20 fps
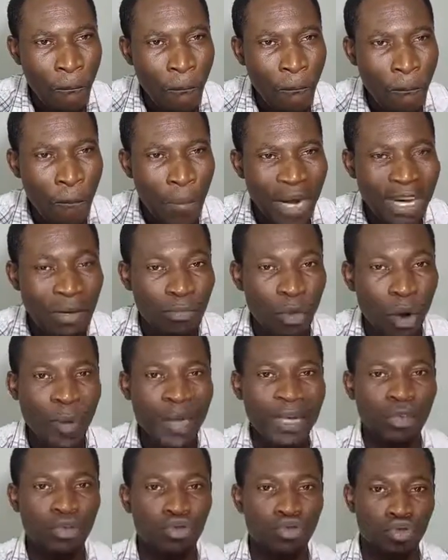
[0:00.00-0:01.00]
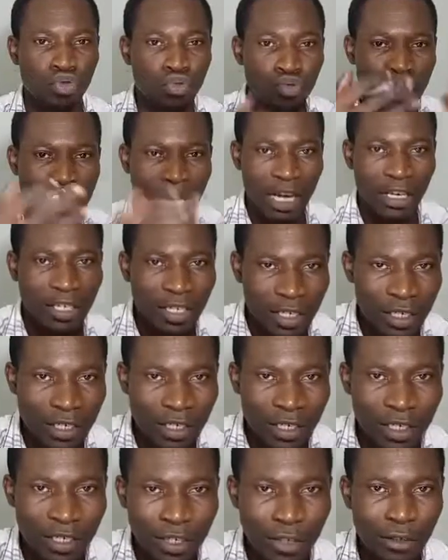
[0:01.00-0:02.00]
But the moment you do that,
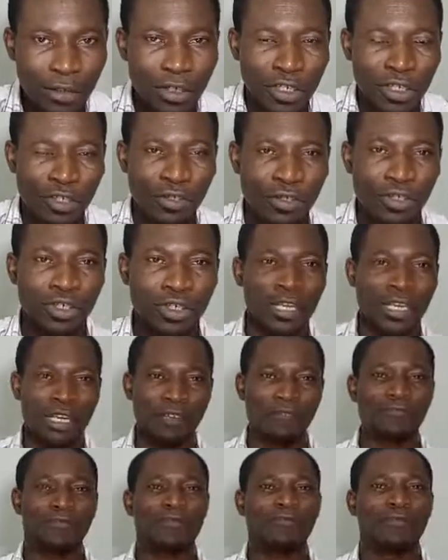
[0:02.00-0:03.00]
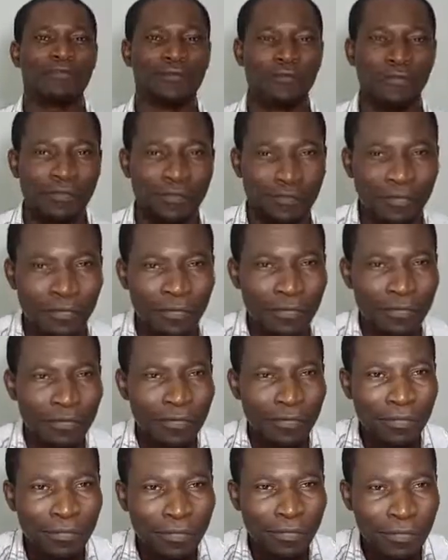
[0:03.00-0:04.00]
you destroy your life.
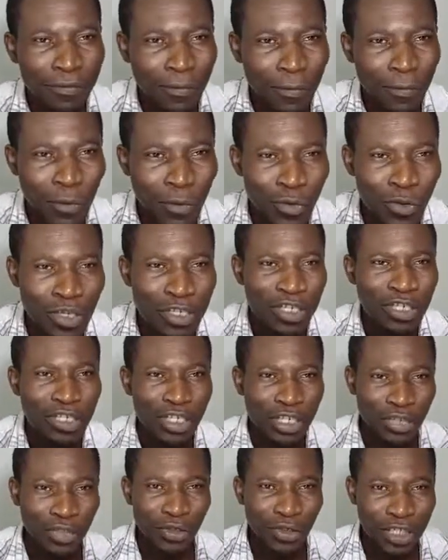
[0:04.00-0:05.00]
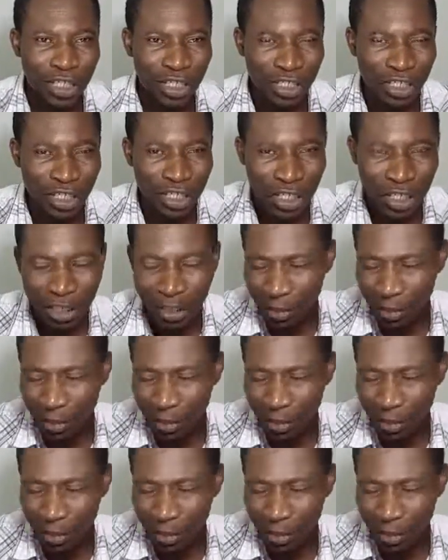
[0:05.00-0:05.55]
You exchange your destiny.